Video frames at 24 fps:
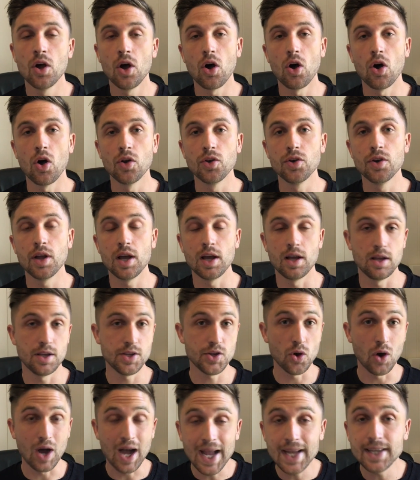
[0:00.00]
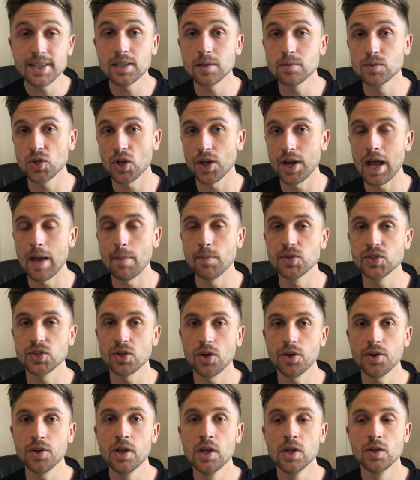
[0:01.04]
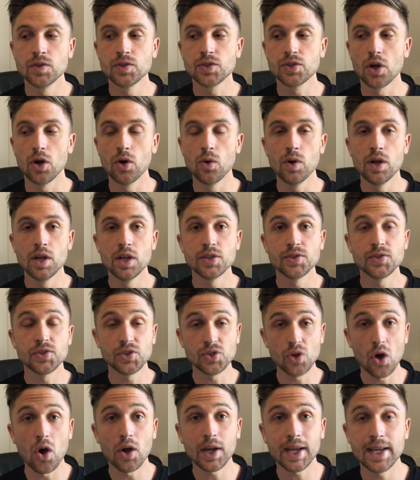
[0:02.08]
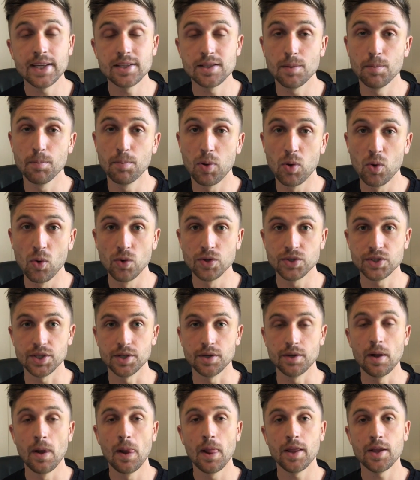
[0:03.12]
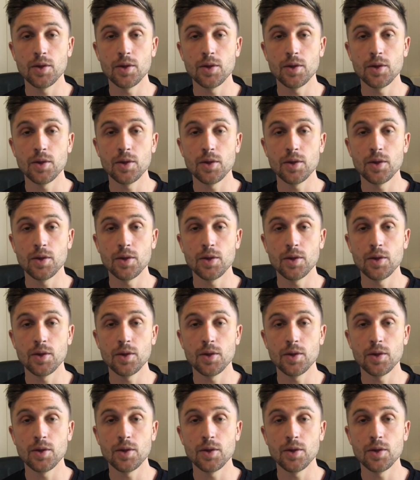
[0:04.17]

on your items on Amazon. So stock is important.